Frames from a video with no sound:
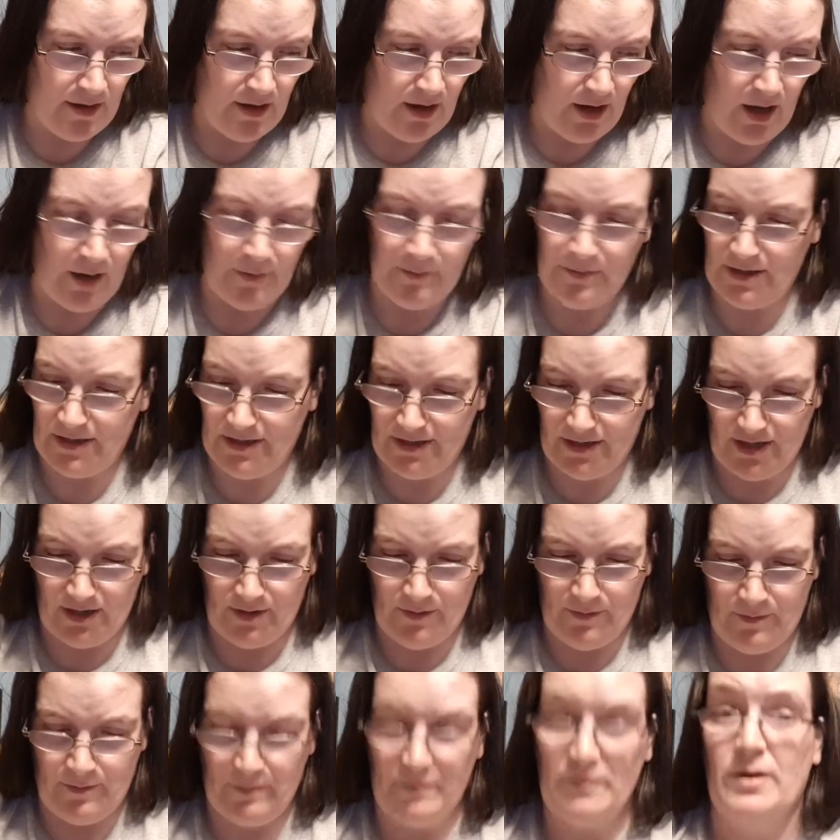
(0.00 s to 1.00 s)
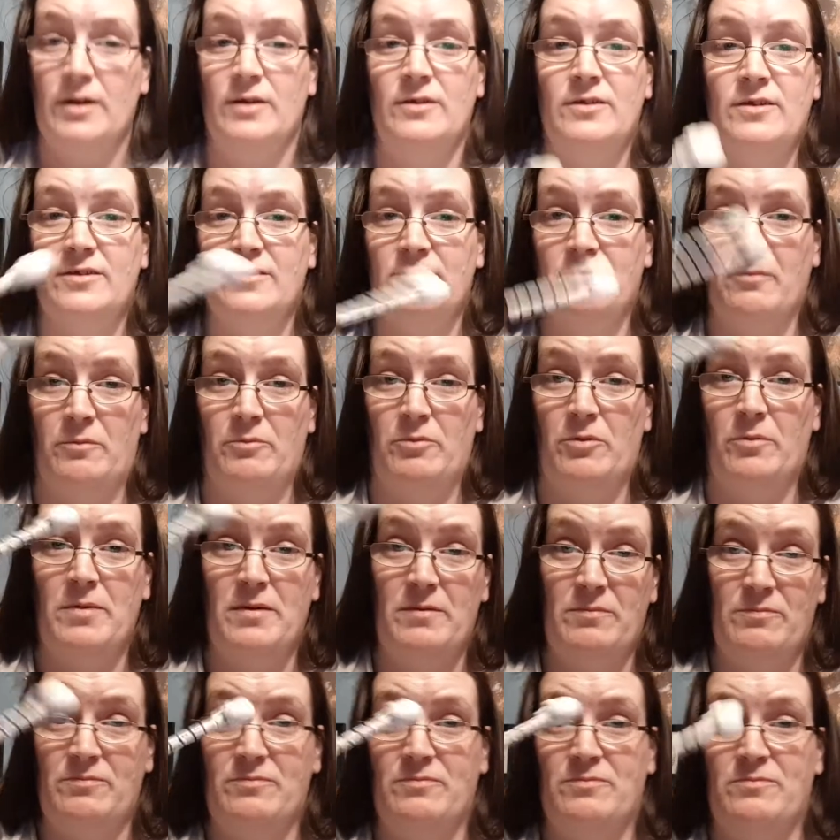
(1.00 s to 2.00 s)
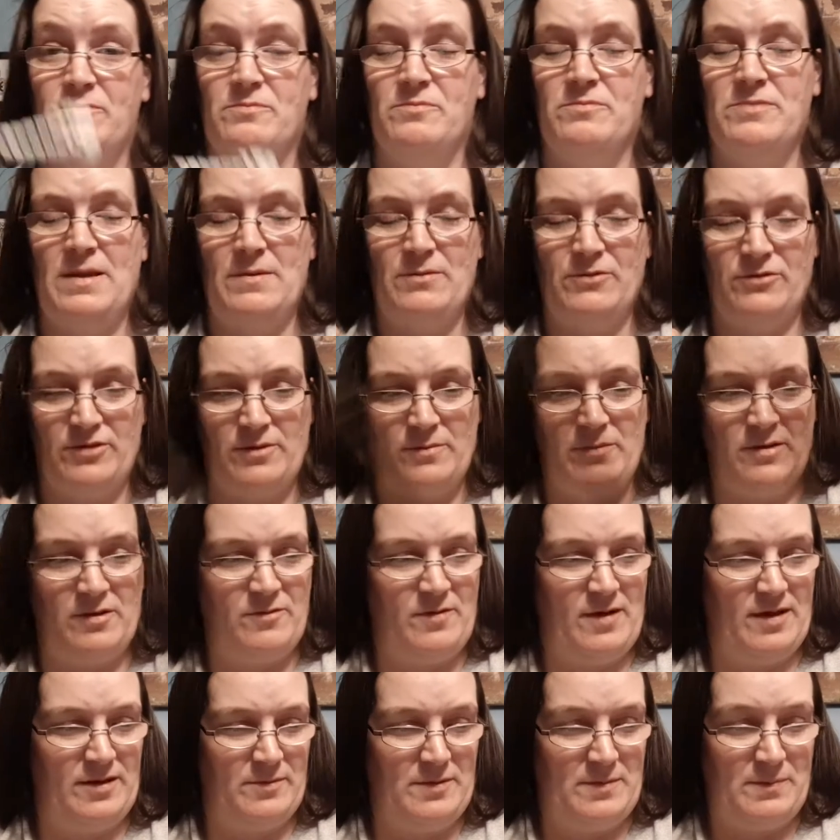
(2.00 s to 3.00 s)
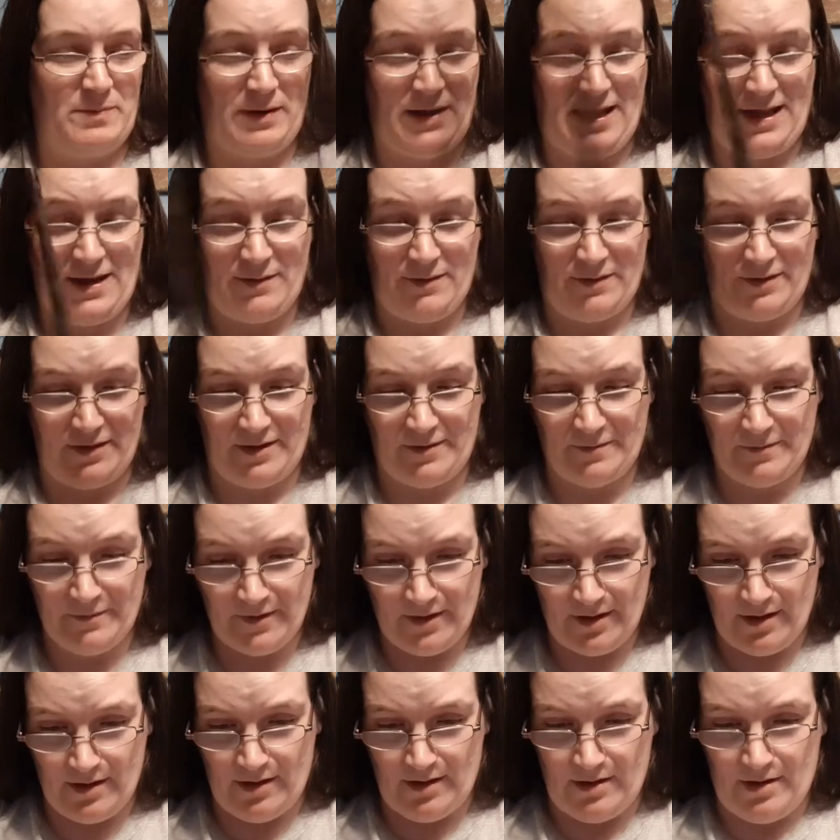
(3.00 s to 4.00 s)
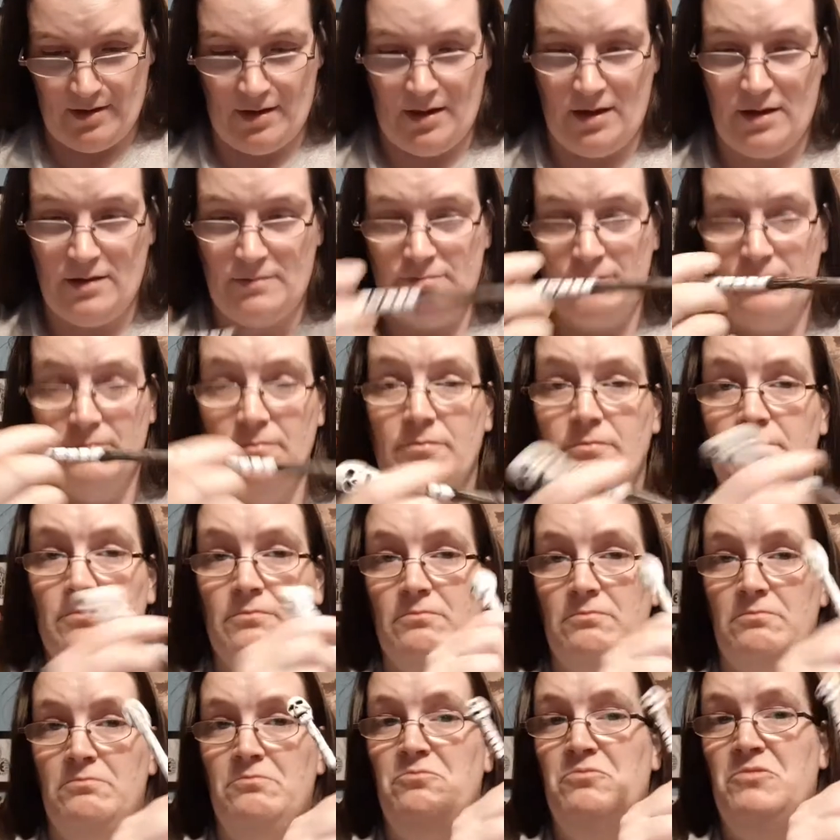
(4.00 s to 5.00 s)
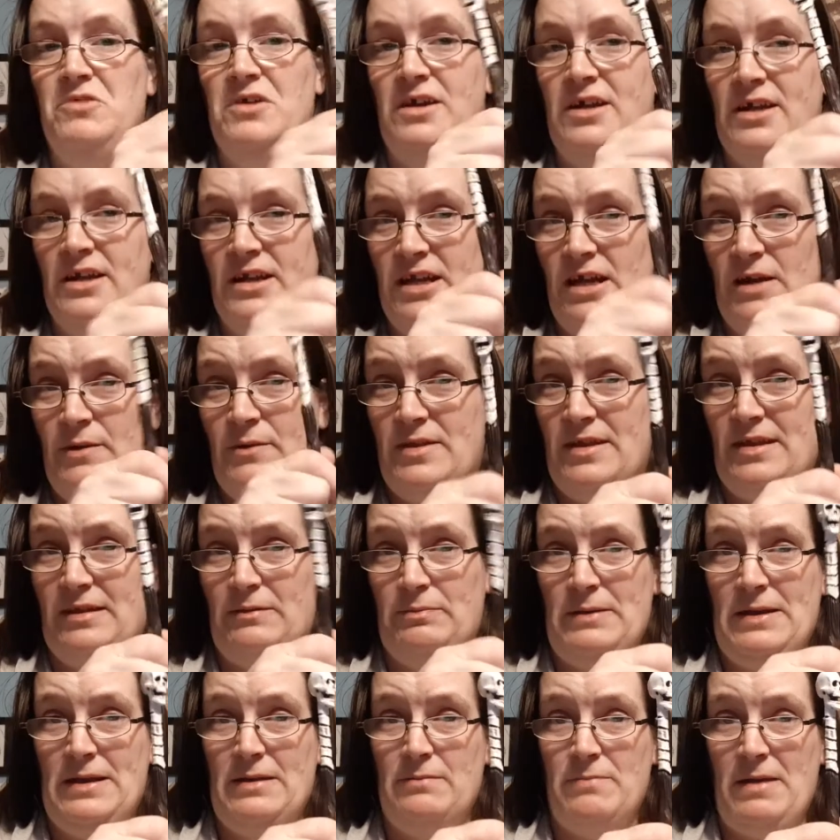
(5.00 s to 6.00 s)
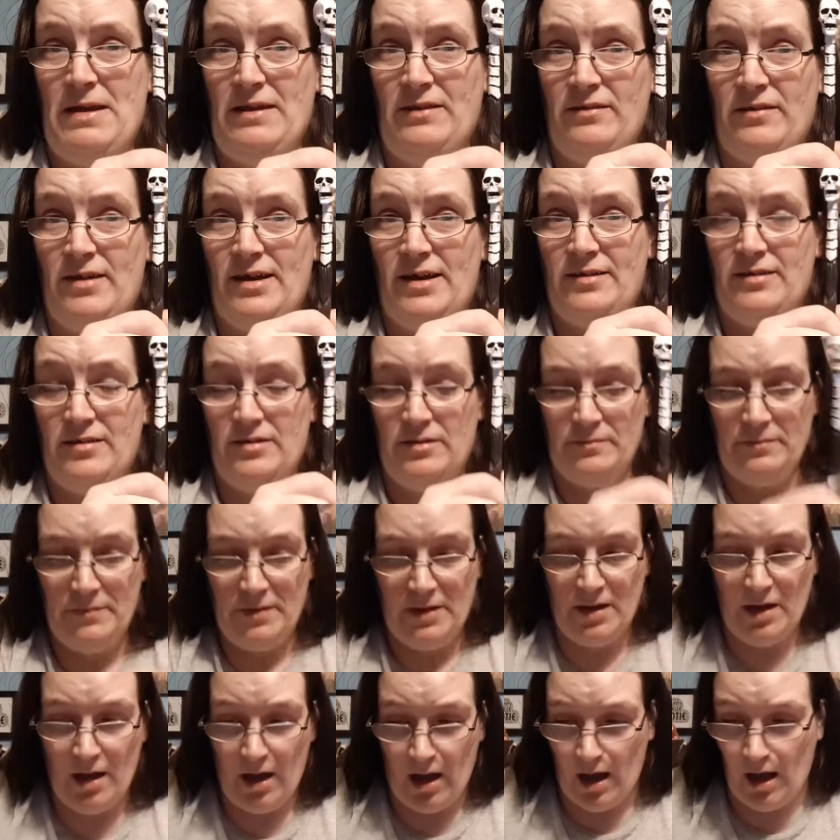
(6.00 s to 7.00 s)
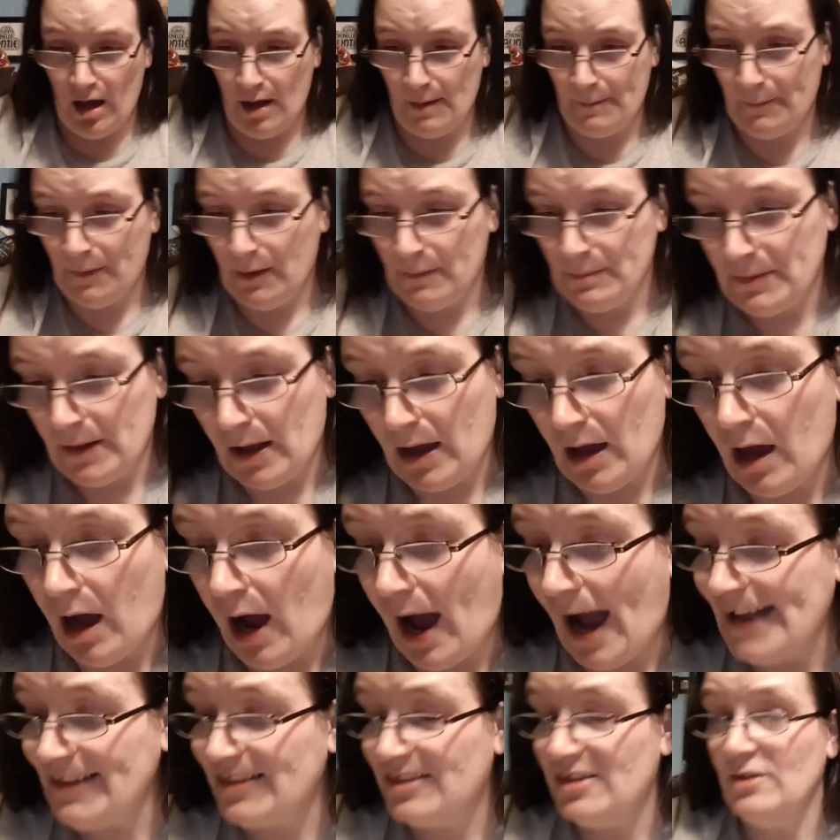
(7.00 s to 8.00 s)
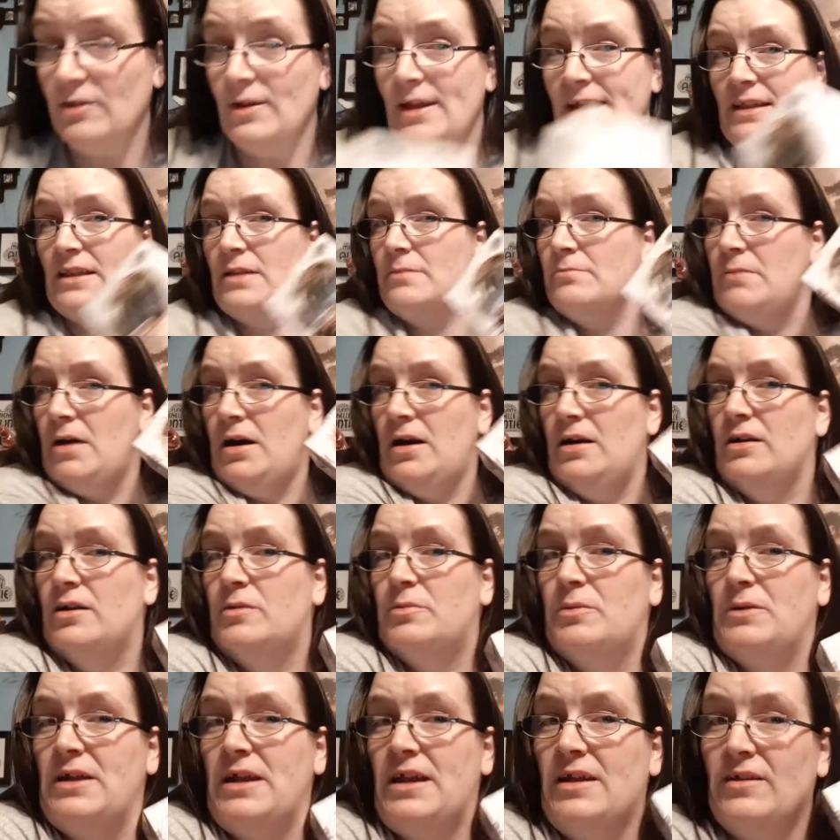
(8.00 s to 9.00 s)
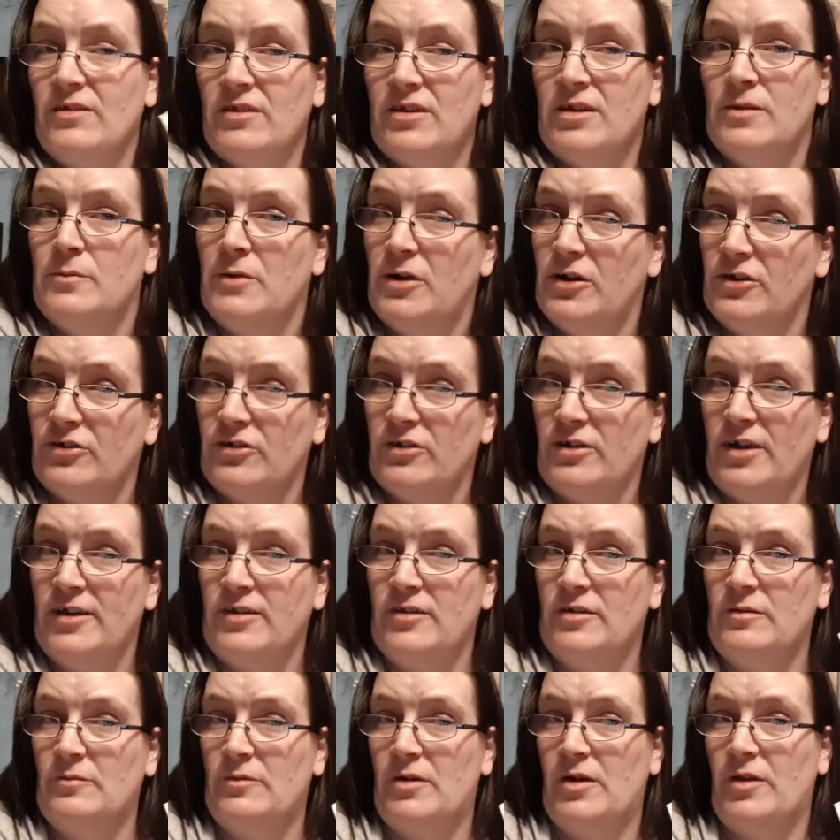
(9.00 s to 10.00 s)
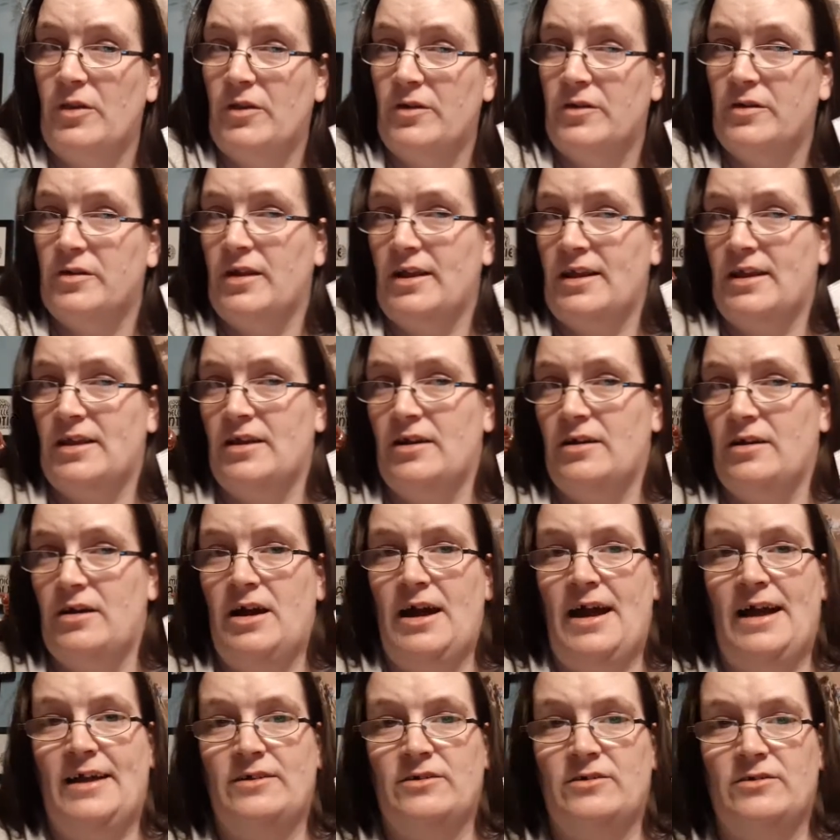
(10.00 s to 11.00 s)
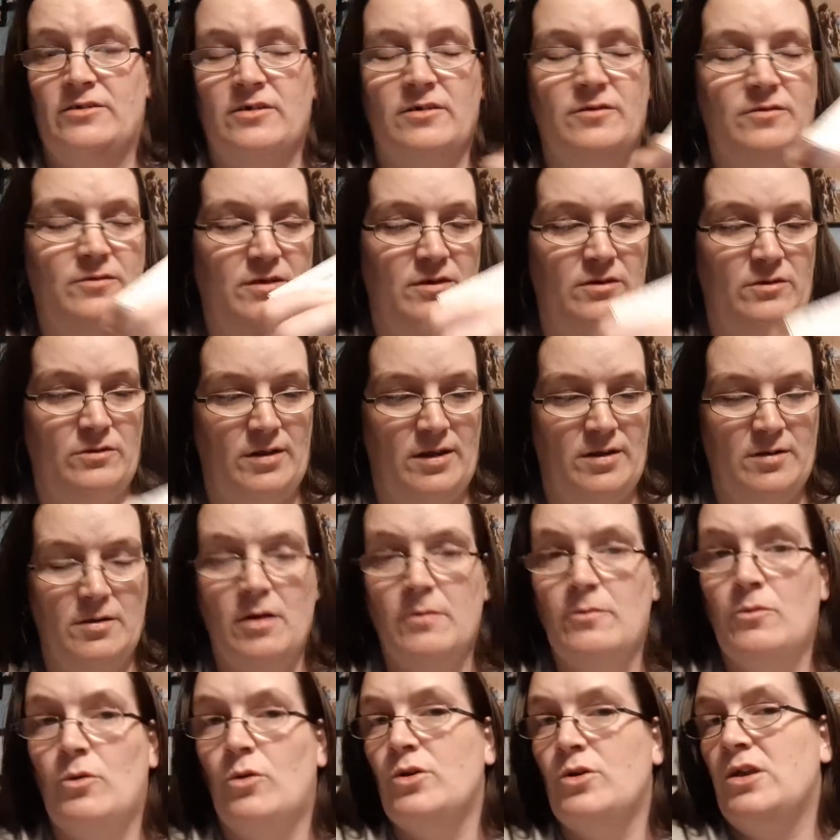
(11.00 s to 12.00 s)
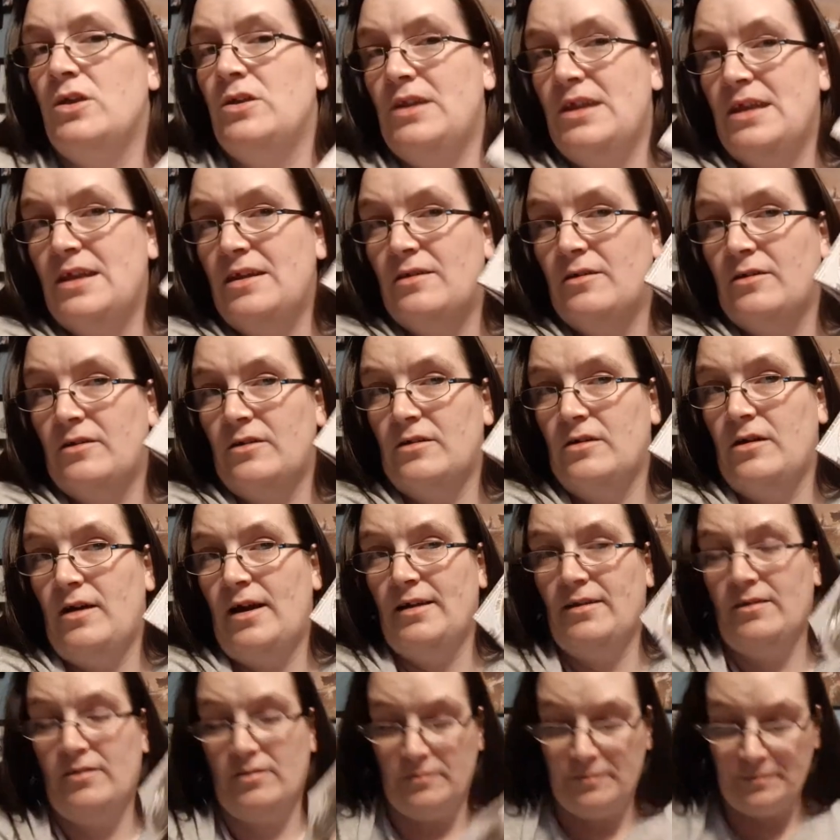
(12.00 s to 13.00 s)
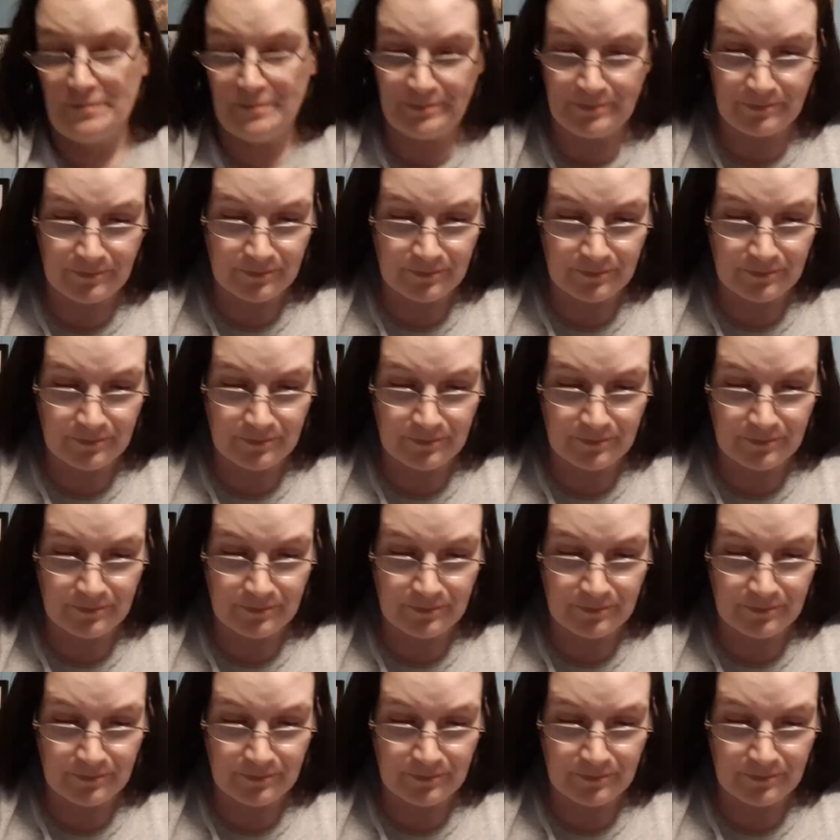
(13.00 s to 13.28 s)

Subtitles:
I'm going to go, probably demonstrate by the fact I've been playing with it. I'm going to go with this being best item. I do like the mug, but it is a commercial item rather than like a handcrafted or like a more unique item.